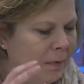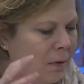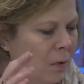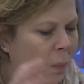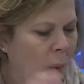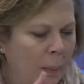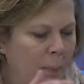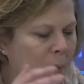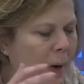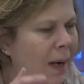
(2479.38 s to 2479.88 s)

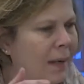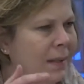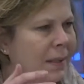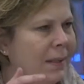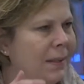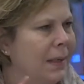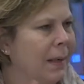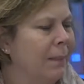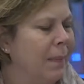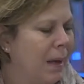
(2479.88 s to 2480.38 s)
what
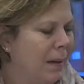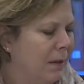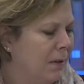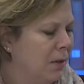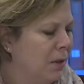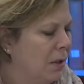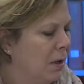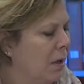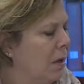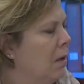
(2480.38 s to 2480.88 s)
processing methods
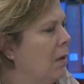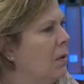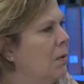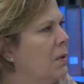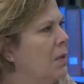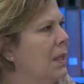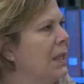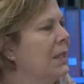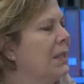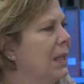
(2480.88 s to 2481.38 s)
are you
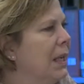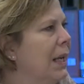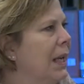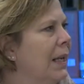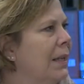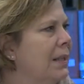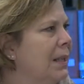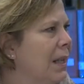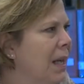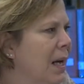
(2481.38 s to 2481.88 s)
using to
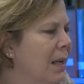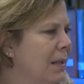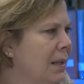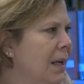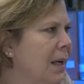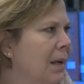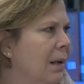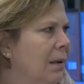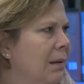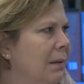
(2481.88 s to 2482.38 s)
get to that data?